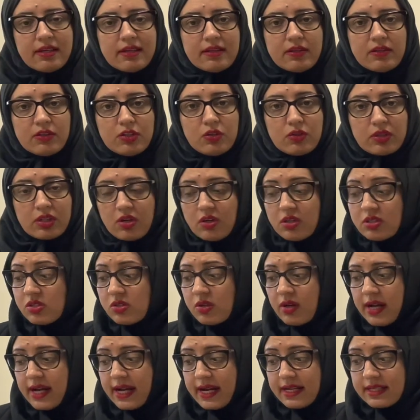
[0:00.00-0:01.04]
You can also
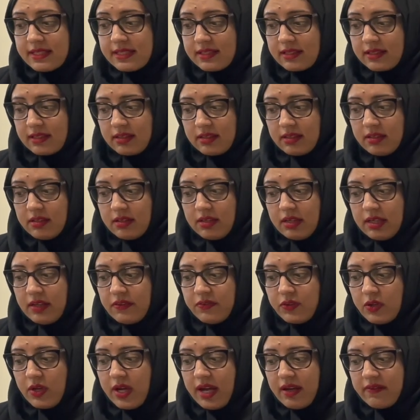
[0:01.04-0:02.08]
ask, if
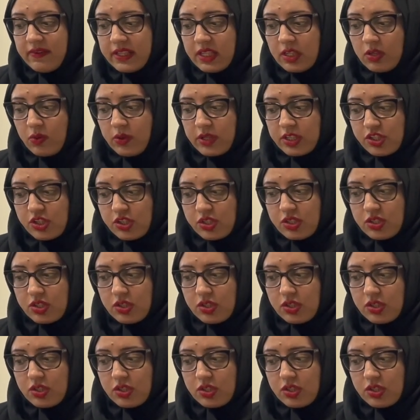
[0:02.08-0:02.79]
you have any questions,